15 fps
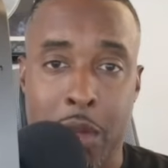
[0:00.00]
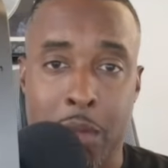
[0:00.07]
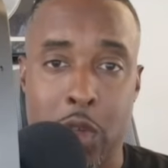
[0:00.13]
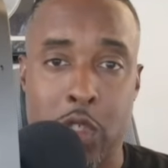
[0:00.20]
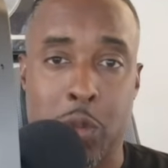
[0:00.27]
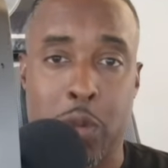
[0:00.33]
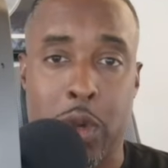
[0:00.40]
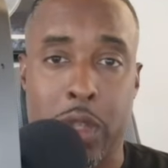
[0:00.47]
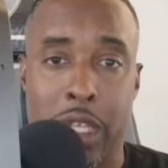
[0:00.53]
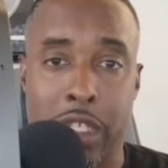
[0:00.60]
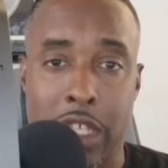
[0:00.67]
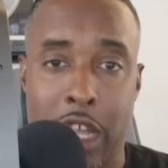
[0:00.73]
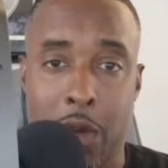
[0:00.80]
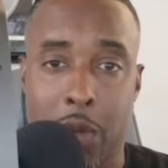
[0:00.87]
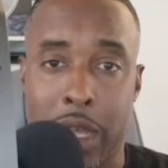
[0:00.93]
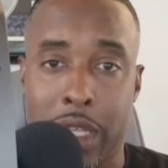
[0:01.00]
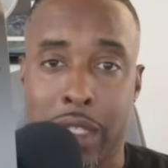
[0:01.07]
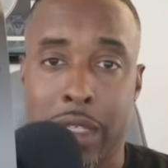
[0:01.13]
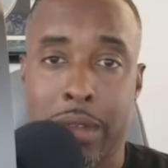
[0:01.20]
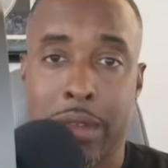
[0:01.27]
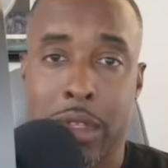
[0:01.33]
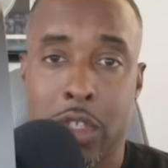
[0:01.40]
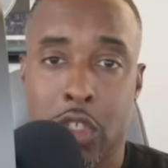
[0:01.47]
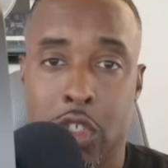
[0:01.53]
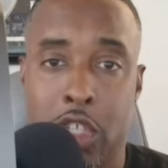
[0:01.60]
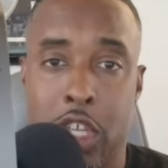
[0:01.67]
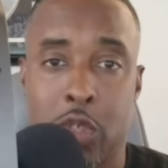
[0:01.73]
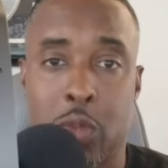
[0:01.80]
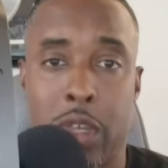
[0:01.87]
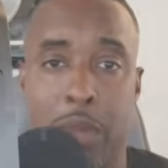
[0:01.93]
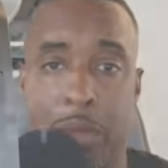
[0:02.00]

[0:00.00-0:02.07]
Most importantly, as always, just win,